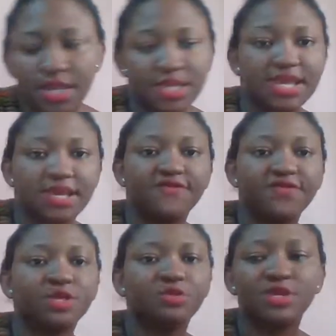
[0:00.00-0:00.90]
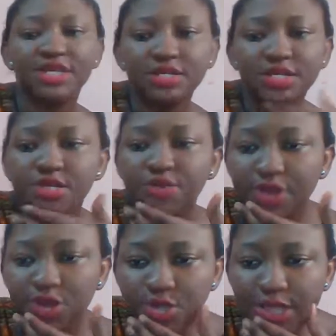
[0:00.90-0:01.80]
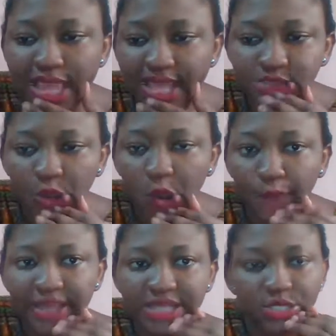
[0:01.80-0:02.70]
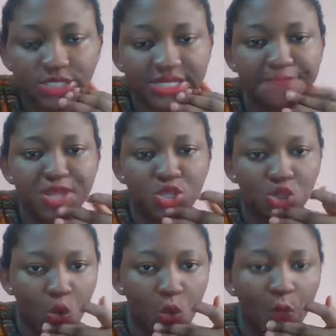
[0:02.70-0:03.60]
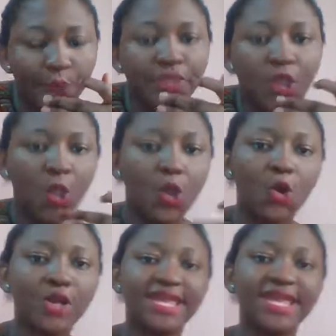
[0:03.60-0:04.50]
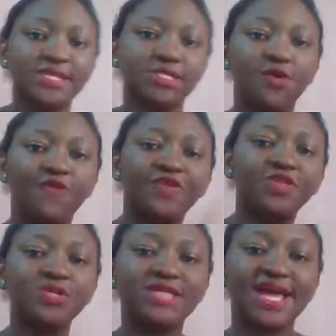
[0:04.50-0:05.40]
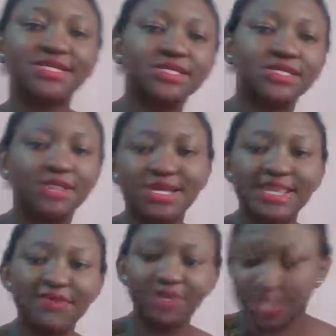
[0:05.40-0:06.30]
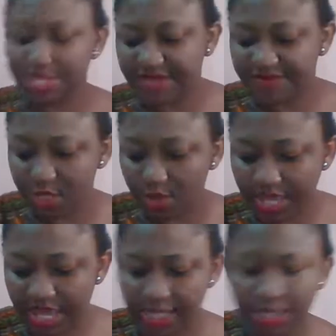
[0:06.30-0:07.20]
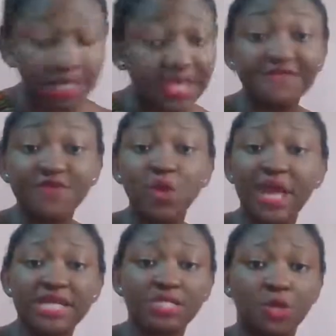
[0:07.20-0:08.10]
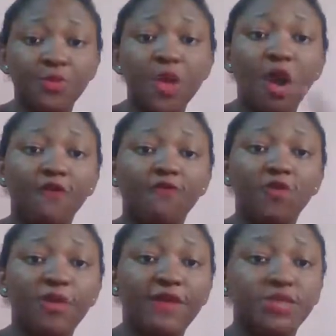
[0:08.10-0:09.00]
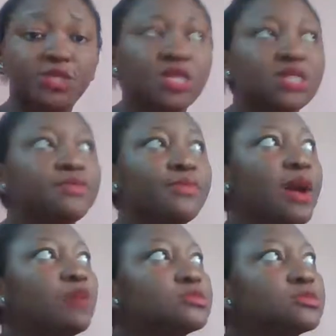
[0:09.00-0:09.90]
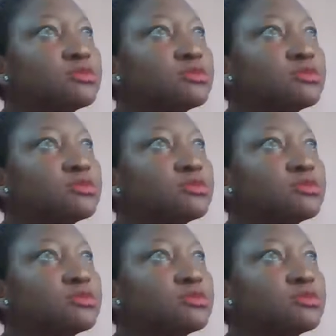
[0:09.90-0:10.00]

Yeah, Victorine, what are you talking about in your last comment? Just let me know. Okay, yes. So for those that are just joining, let me just give you heads up of what we have been talking about.